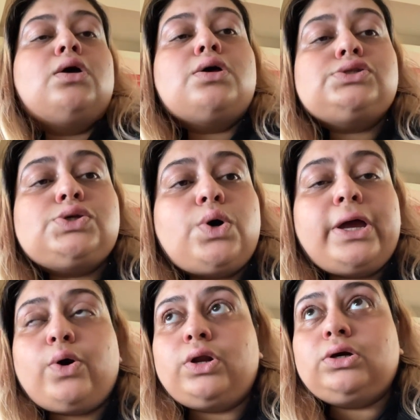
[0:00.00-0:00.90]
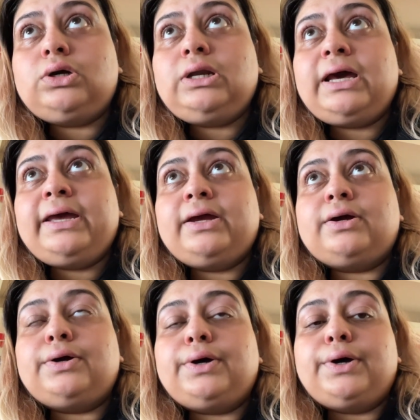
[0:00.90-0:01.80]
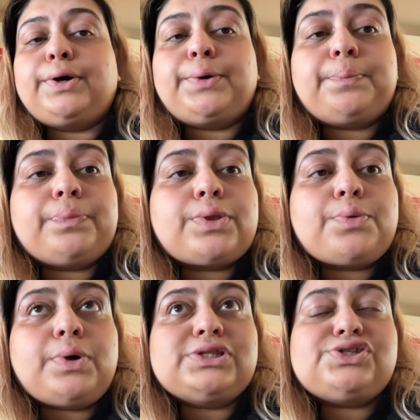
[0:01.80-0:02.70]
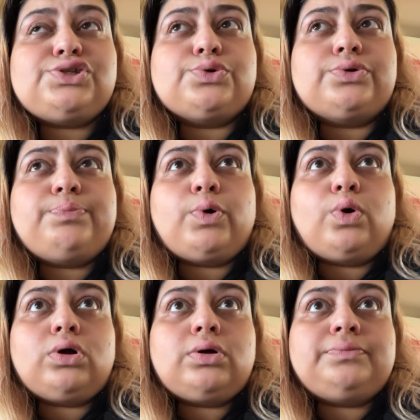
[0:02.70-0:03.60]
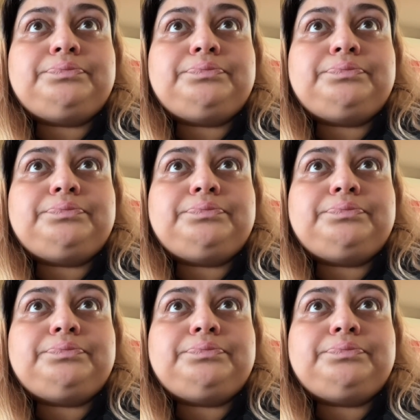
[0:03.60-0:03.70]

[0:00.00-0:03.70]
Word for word: So So I ordered like one stewed pork,